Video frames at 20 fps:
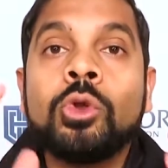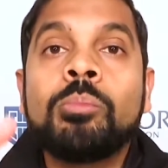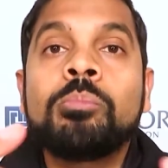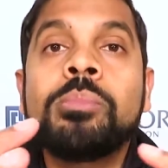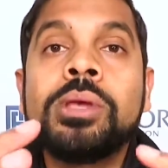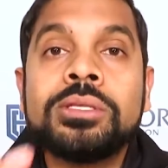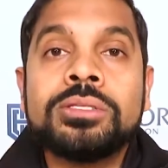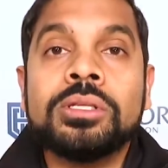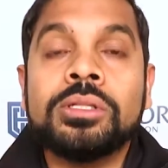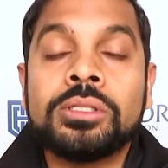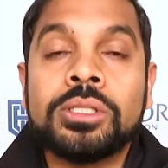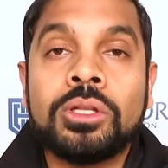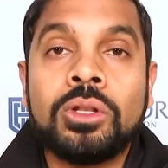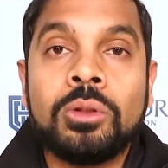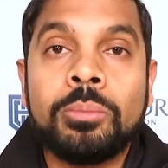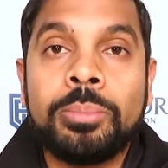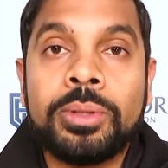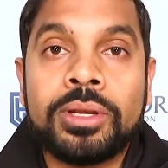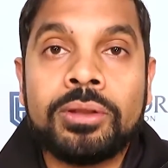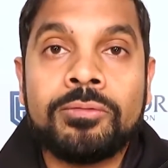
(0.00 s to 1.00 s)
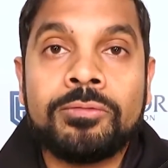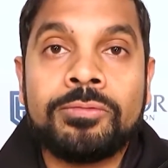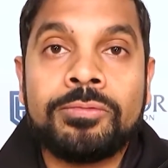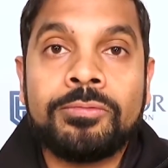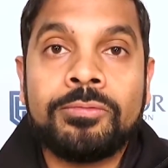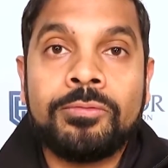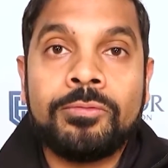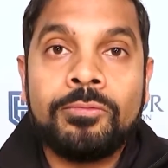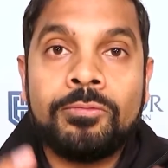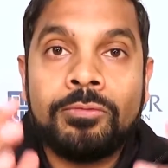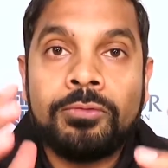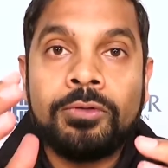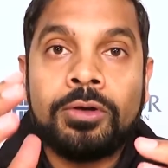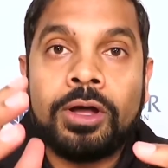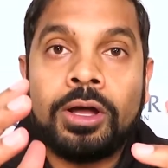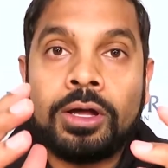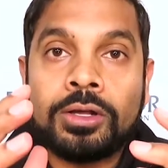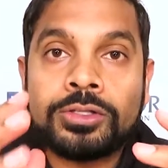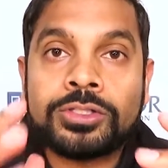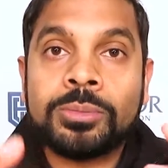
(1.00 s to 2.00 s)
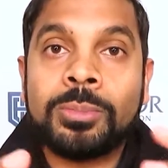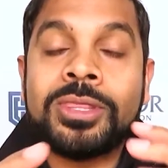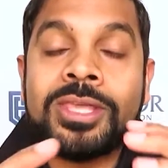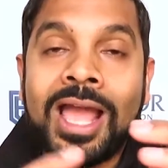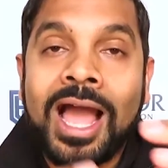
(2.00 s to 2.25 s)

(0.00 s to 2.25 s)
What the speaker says: You'll miss a little bit of some